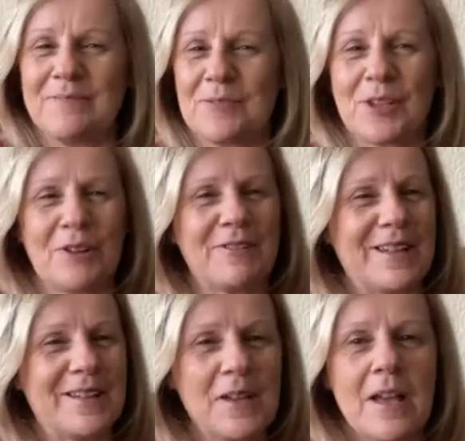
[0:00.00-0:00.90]

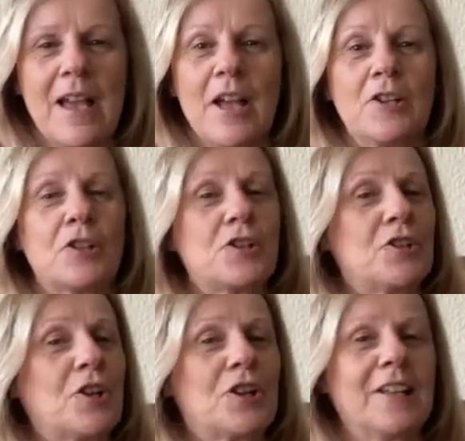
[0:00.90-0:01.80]
Sorry, just
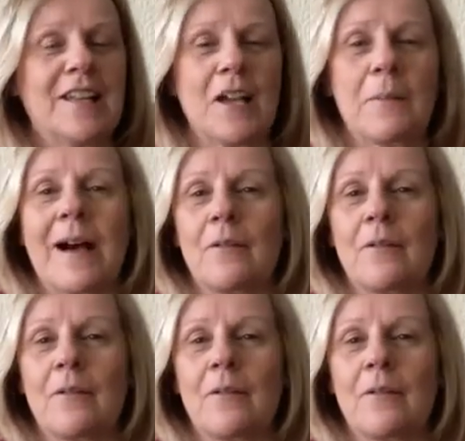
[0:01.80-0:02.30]
chuckling about